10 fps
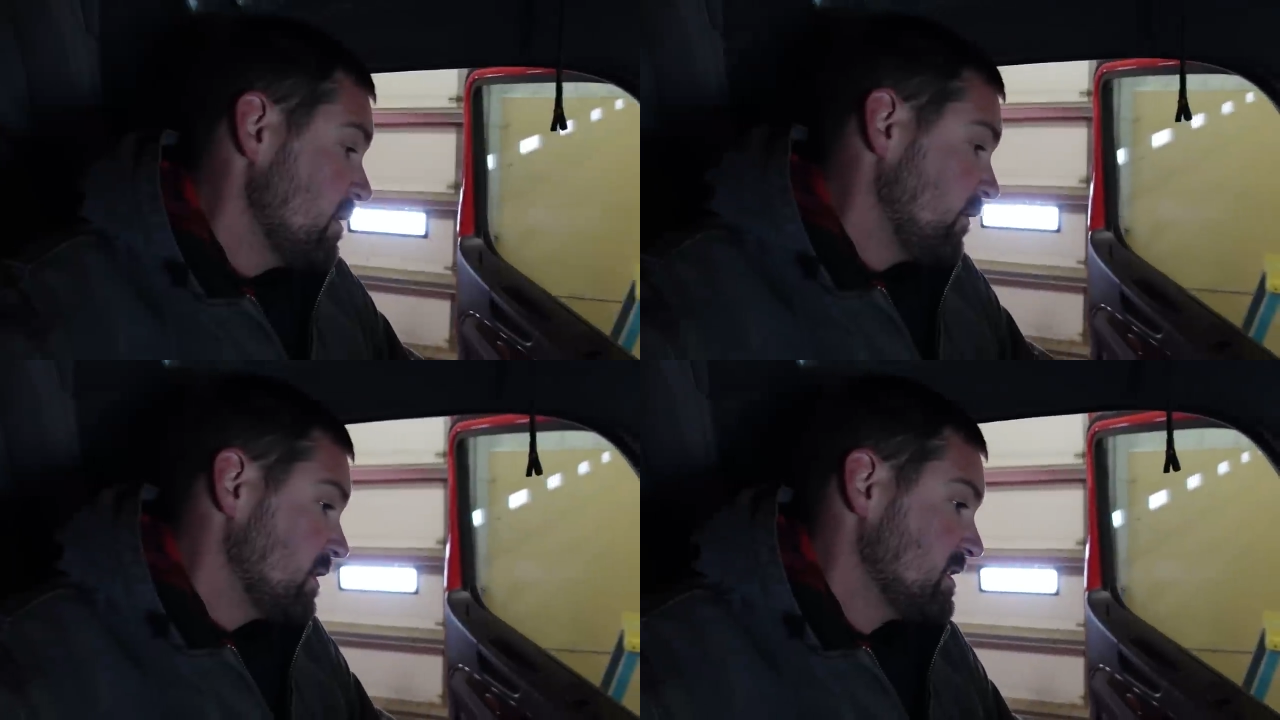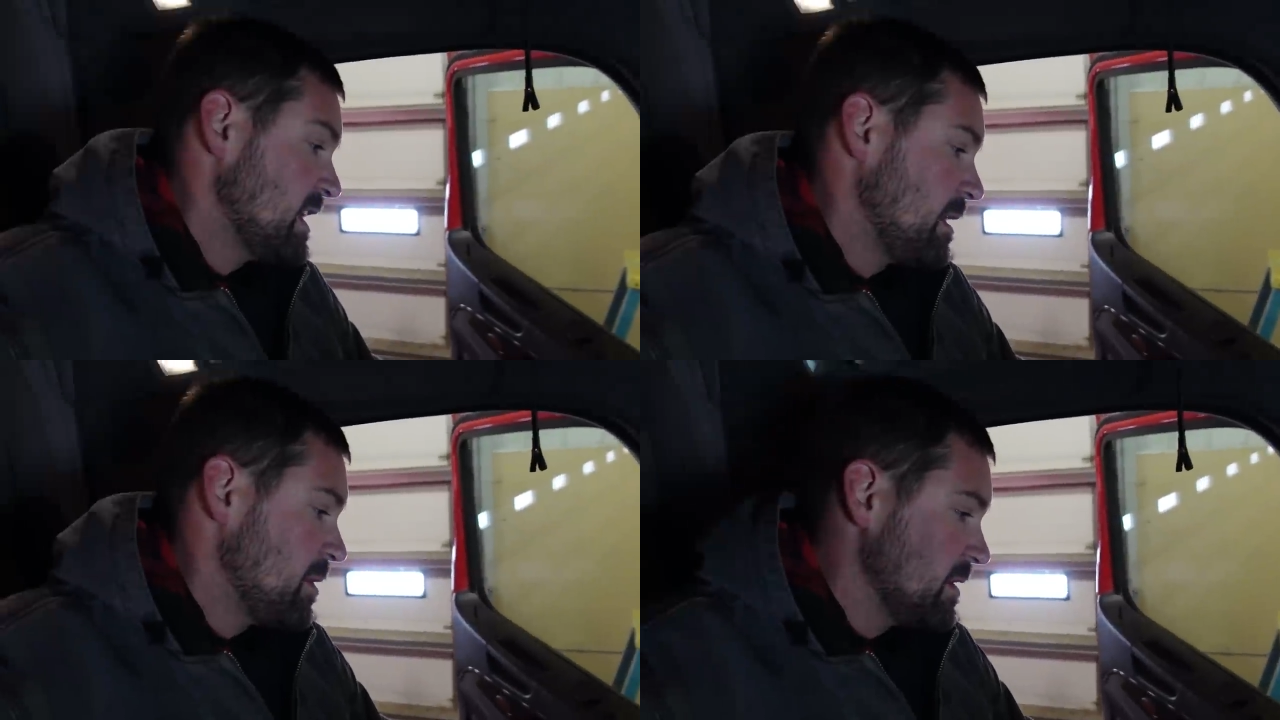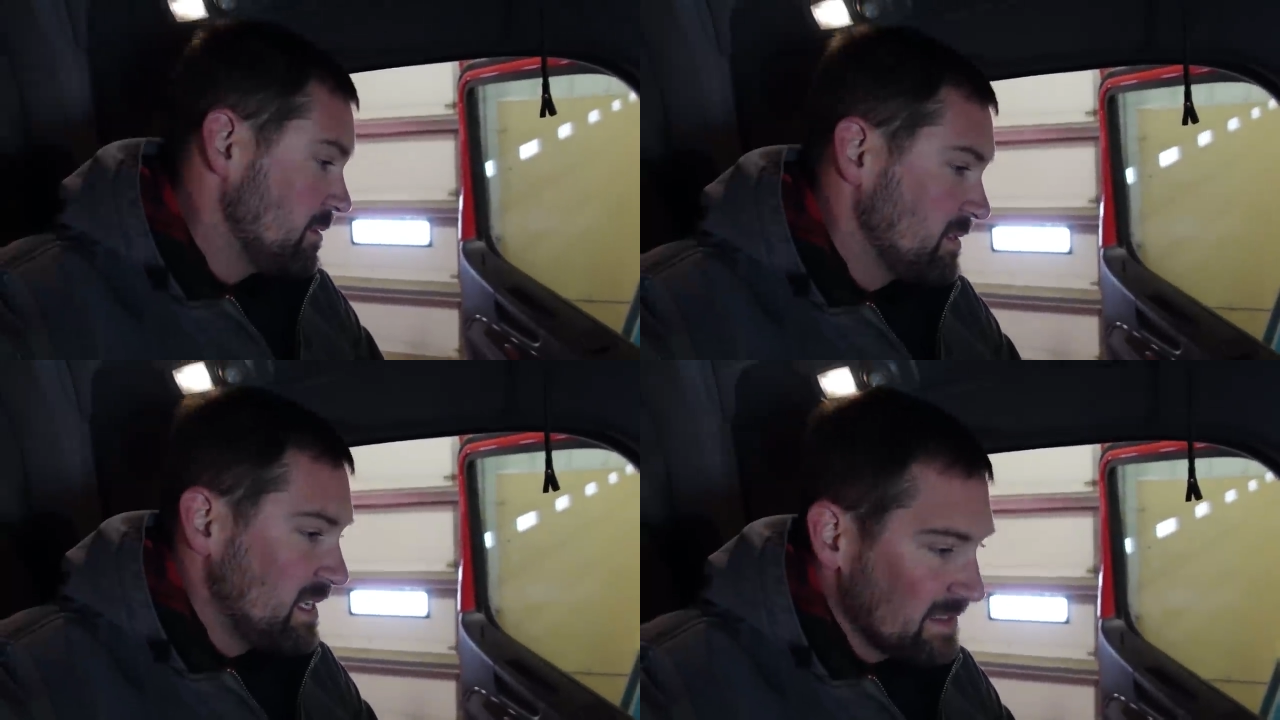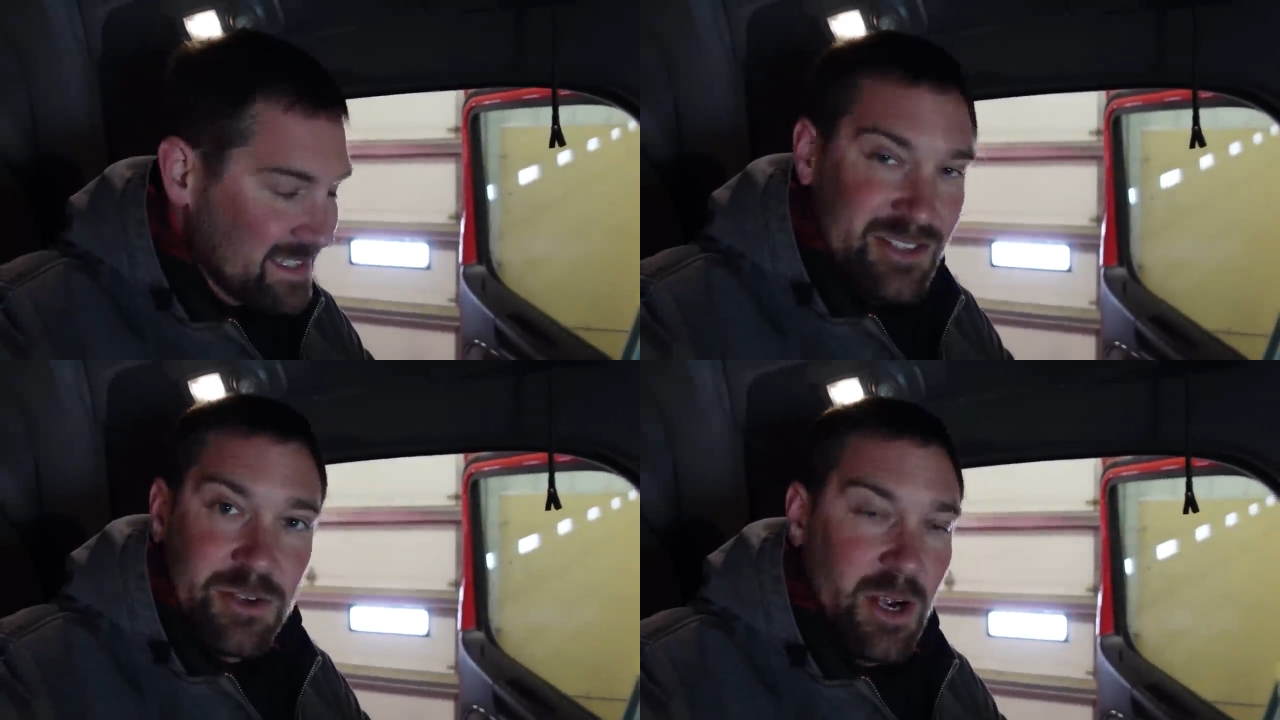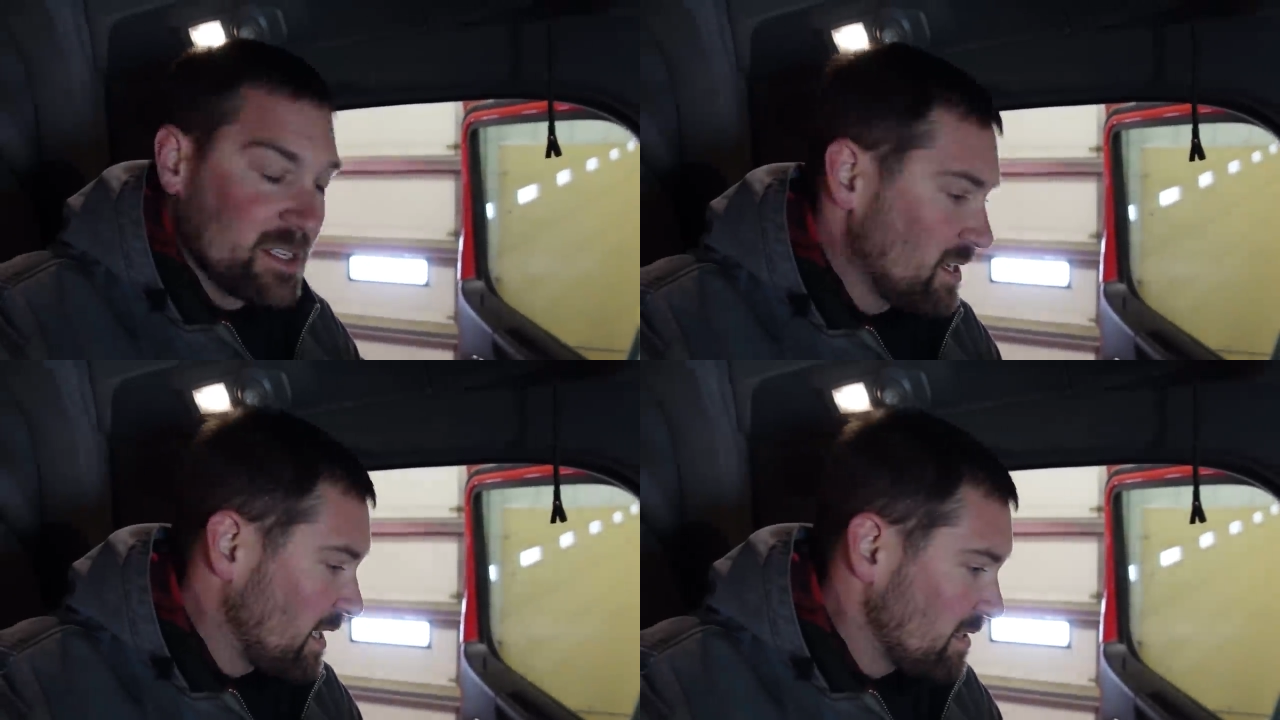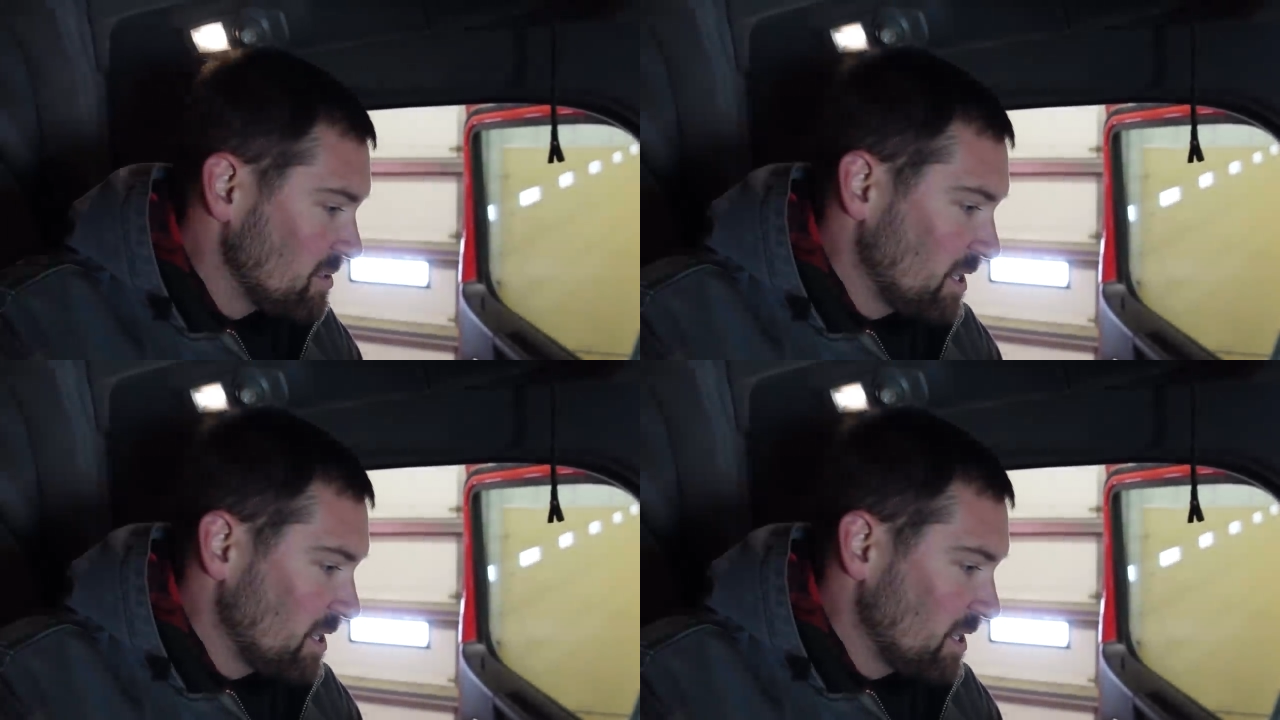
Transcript: First thing I'm gonna do is get these trucks out of the